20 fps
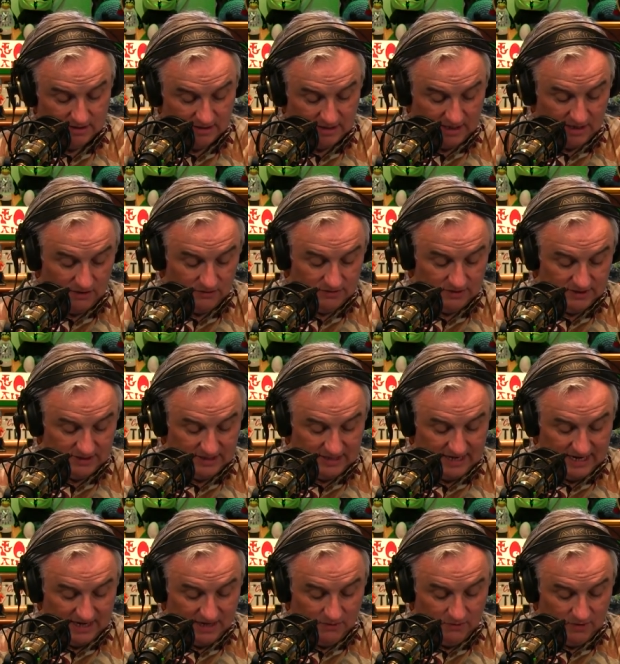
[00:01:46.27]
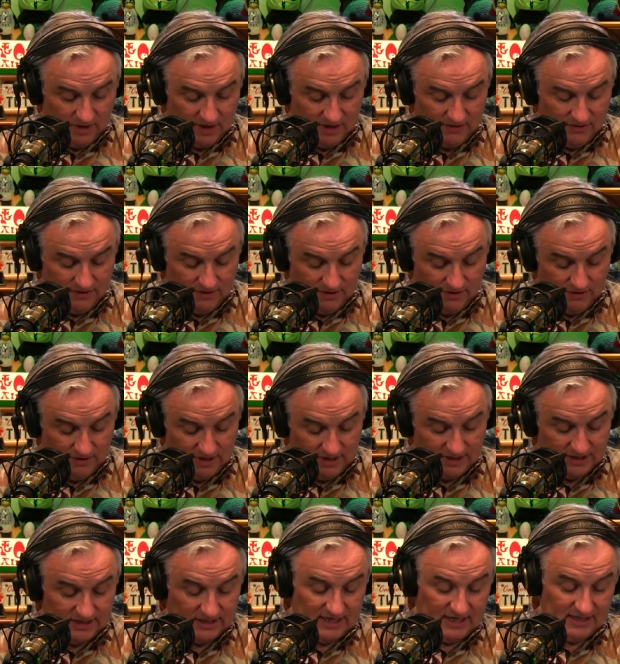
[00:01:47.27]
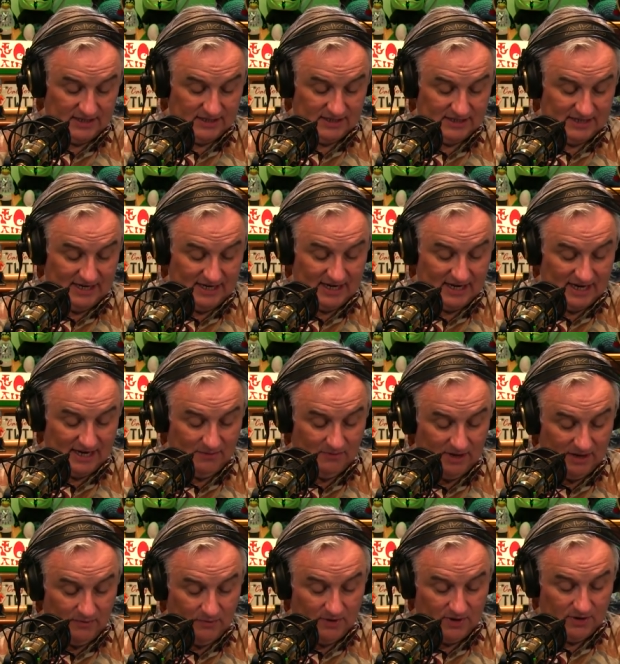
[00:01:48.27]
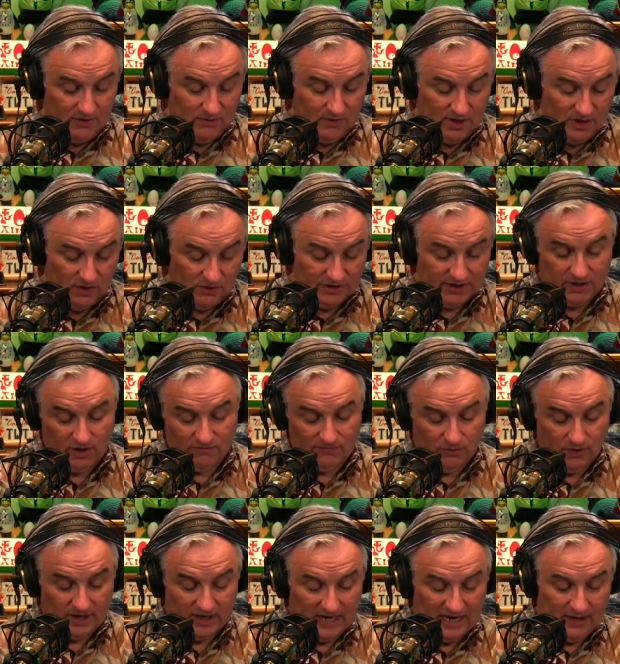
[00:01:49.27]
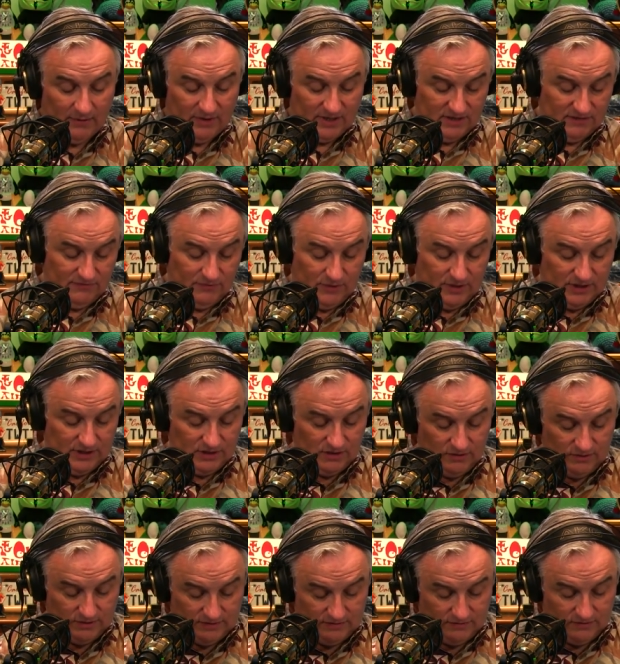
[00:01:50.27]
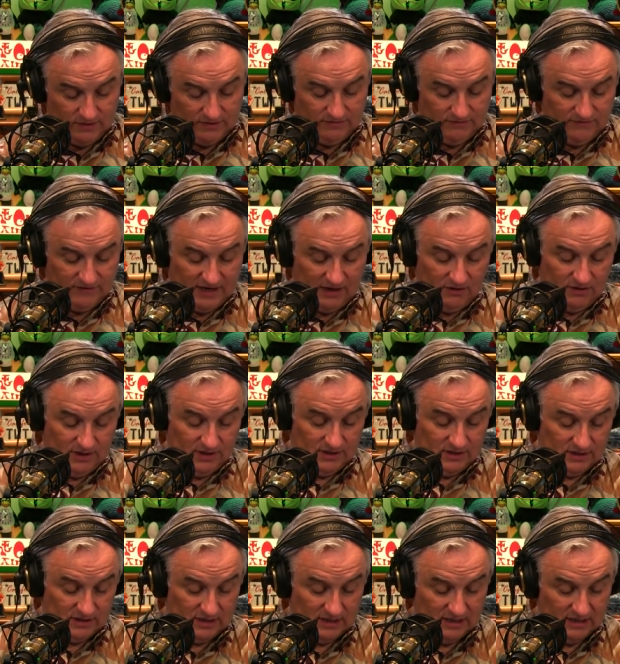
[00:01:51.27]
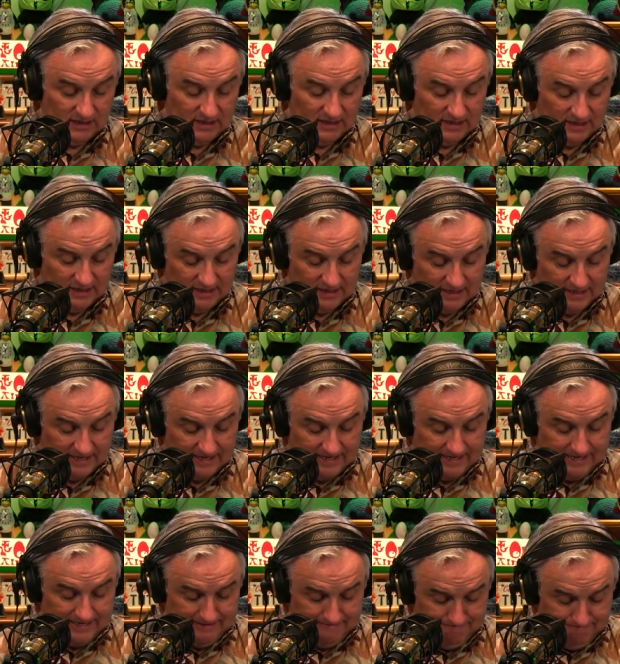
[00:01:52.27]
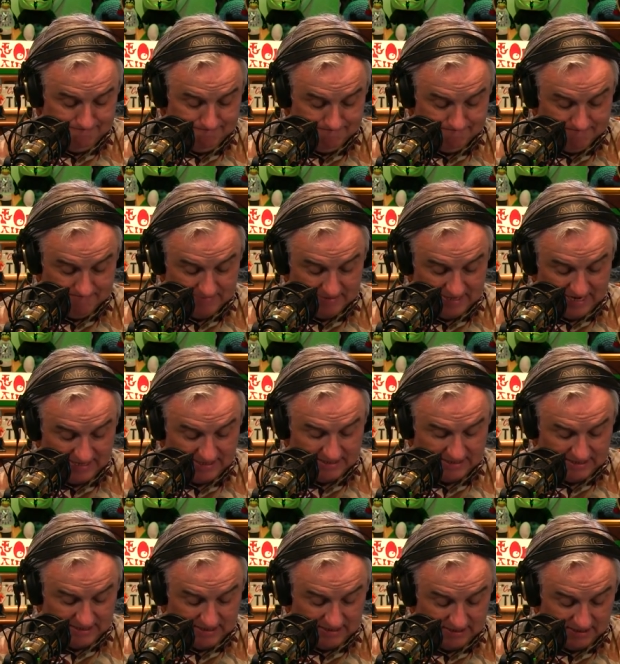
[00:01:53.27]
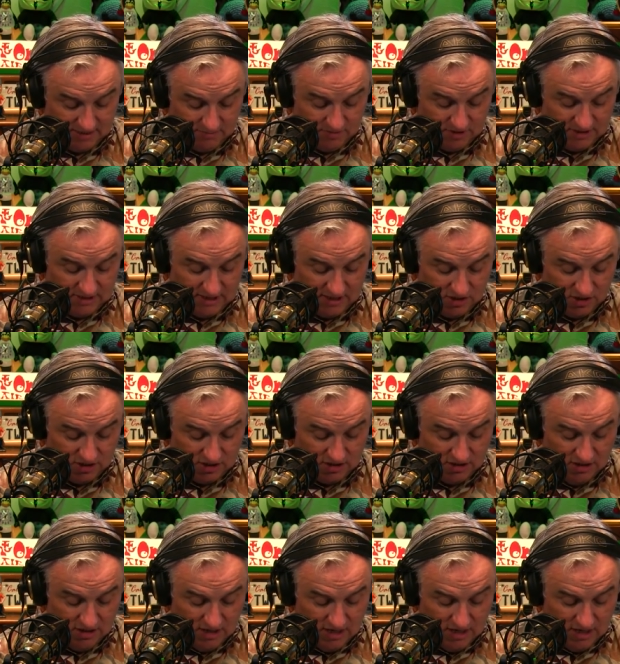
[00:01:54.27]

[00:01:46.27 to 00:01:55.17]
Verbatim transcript: I don't see anywhere though that it says take Highway 101. Only avoid highways, avoid tolls, avoid ferries. Um, that's the customization.